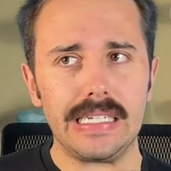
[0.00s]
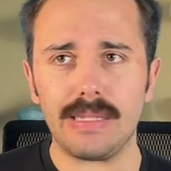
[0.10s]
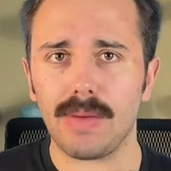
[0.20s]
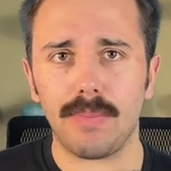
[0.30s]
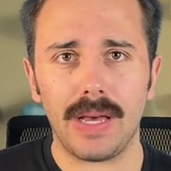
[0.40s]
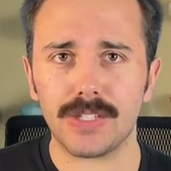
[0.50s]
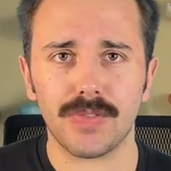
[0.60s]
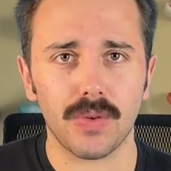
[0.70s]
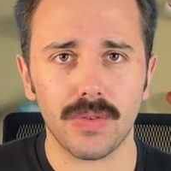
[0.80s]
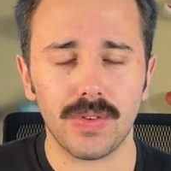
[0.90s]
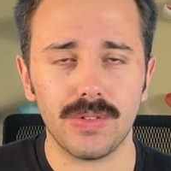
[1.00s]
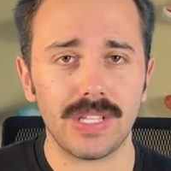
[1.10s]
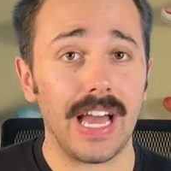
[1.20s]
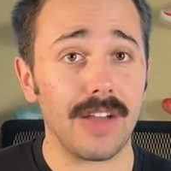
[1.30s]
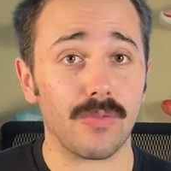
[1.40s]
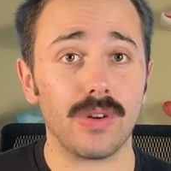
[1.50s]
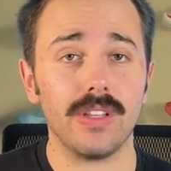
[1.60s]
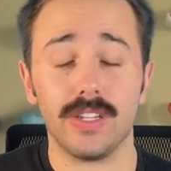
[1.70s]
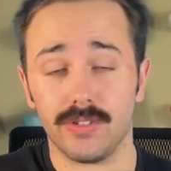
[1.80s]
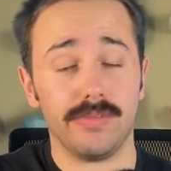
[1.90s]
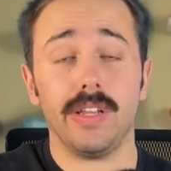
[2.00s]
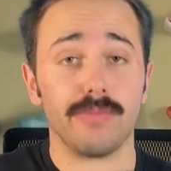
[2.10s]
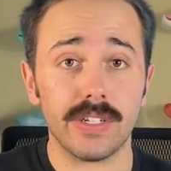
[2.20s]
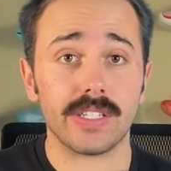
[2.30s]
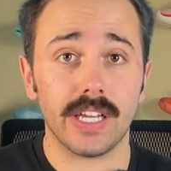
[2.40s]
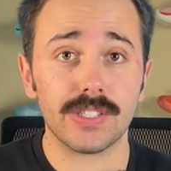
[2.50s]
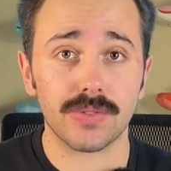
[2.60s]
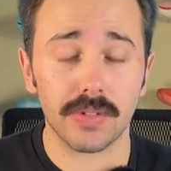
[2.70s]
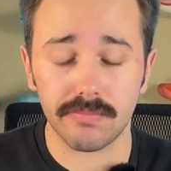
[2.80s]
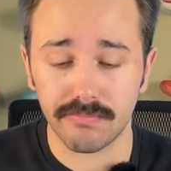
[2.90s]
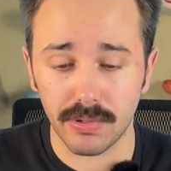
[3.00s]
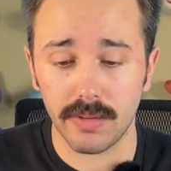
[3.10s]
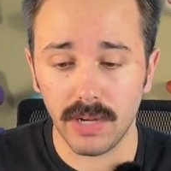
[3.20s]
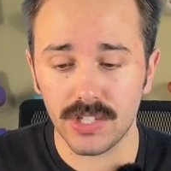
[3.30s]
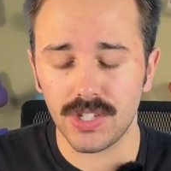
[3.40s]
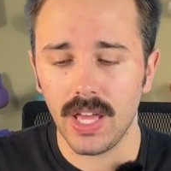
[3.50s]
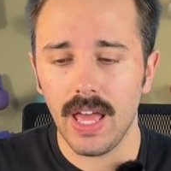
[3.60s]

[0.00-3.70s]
In my past few reviews, or in recent history, pretty much,